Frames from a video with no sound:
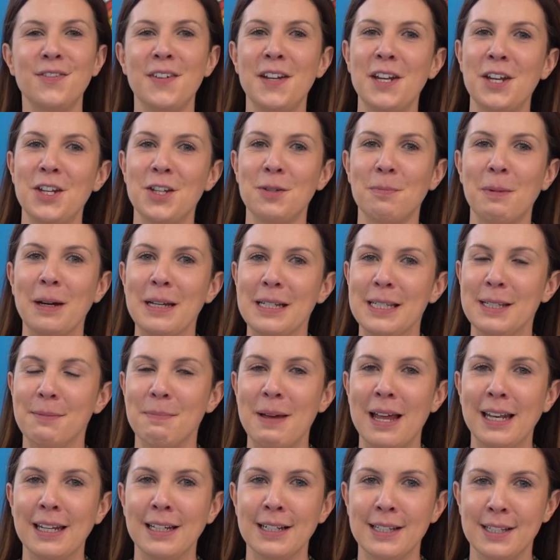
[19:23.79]
finish by
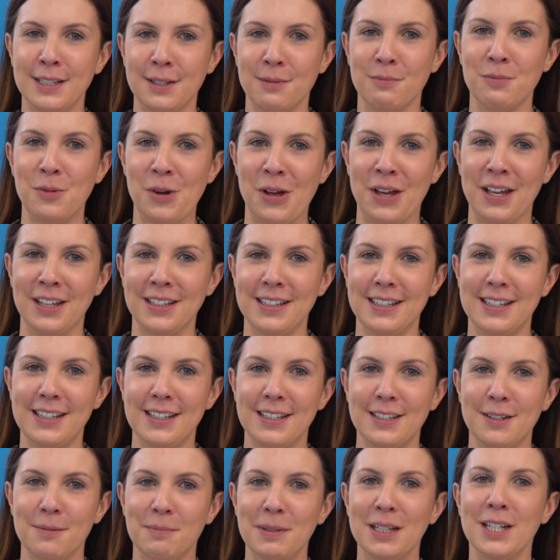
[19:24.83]
spelling some
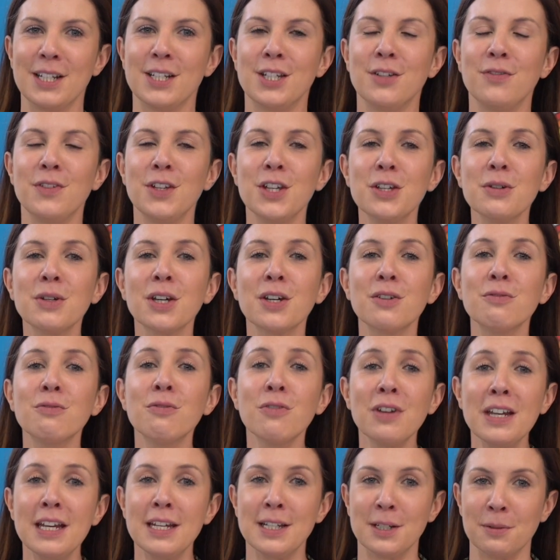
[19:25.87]
words, because if you can
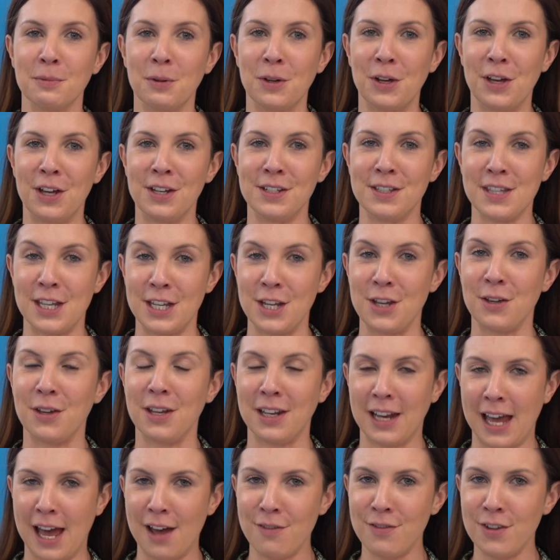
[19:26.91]
read a word, then you can
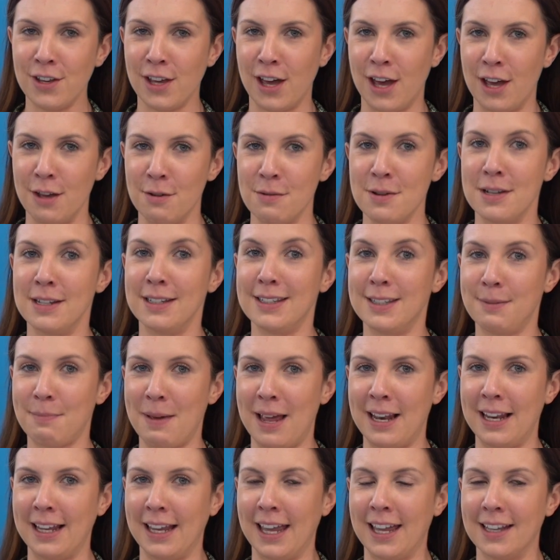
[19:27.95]
have a go at
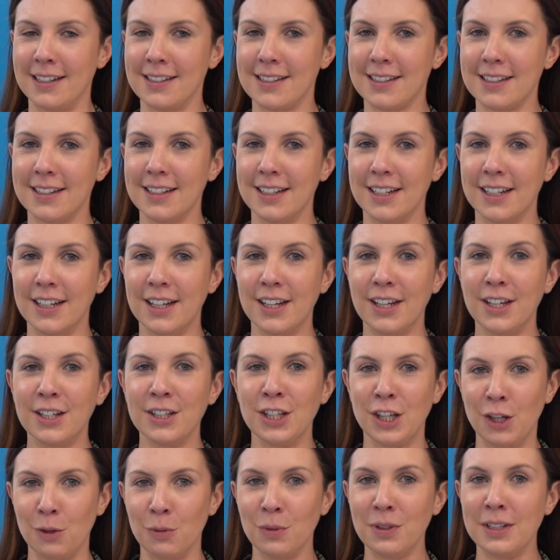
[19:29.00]
spelling it.
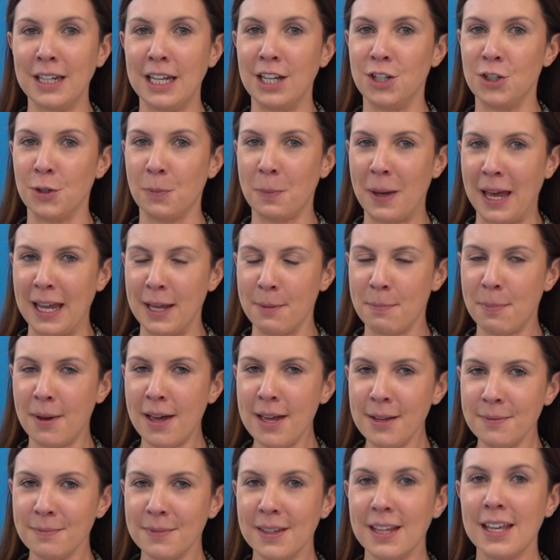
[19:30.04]
You will need your paper
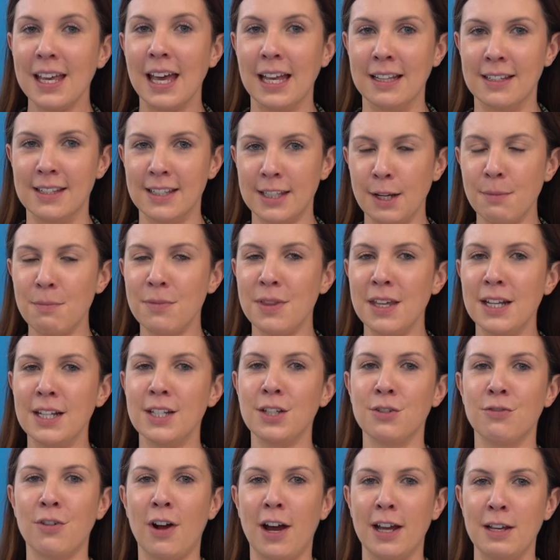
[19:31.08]
and something
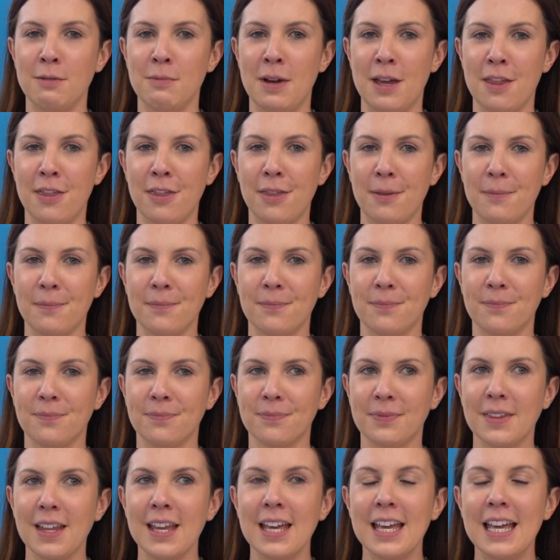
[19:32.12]
to write with.
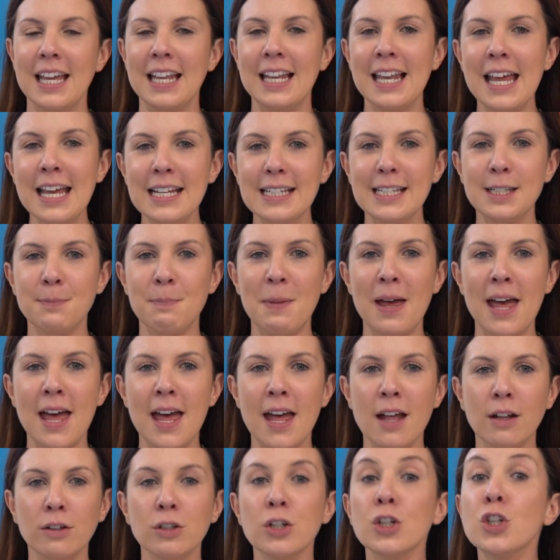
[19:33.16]
Let's
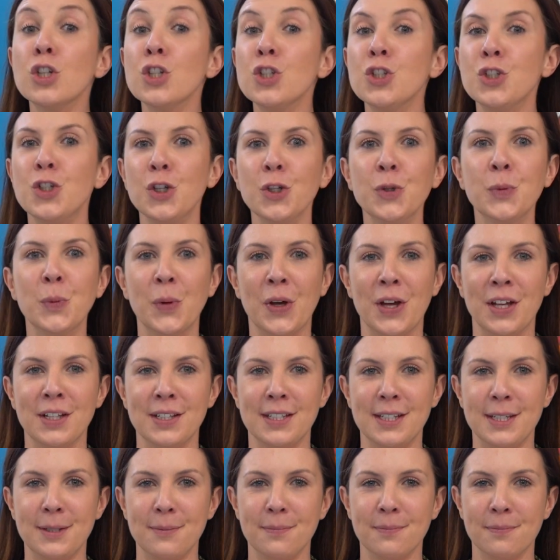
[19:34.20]
spell two
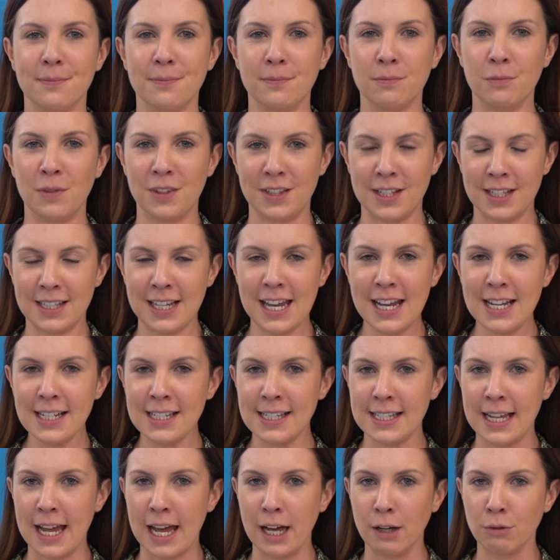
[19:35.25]
words with today's
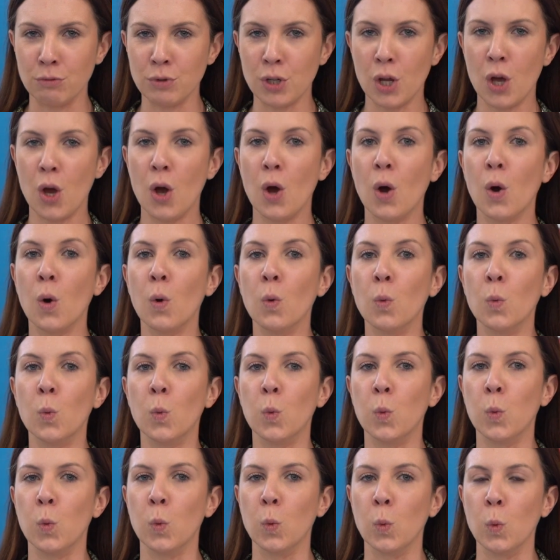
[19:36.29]
sound
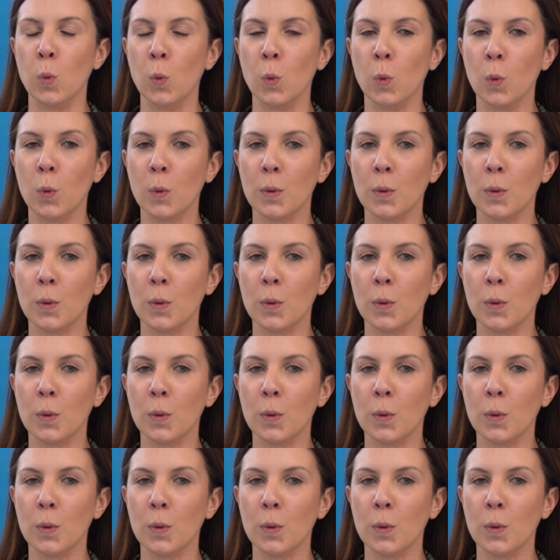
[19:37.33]
ooh.